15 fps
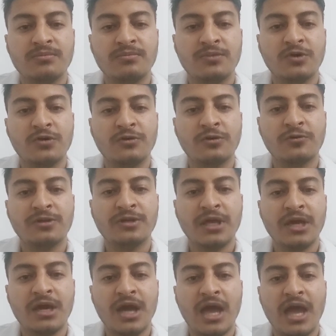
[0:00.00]

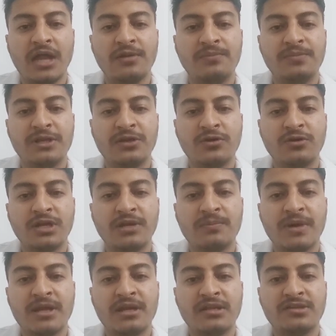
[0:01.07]
Myotonia and periodic
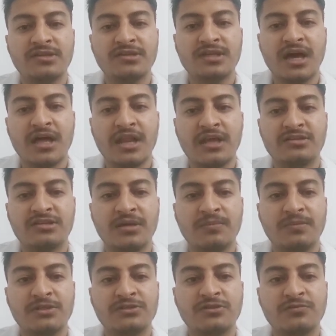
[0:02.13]
paralysis are
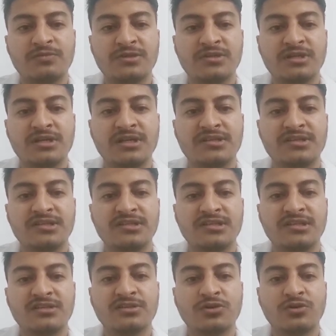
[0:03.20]
examples of muscle
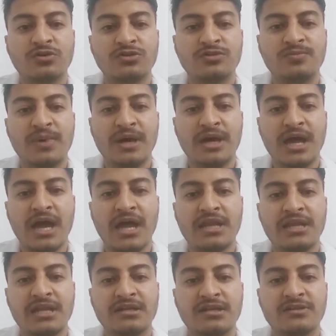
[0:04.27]
diseases caused by
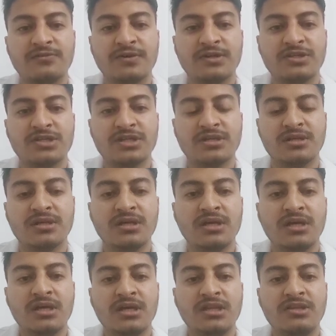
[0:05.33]
ionic dysfunction.
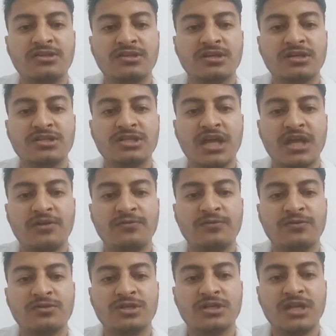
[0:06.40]
Research and
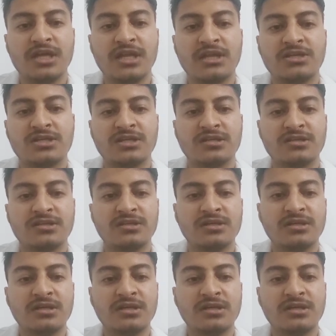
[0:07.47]
future directions.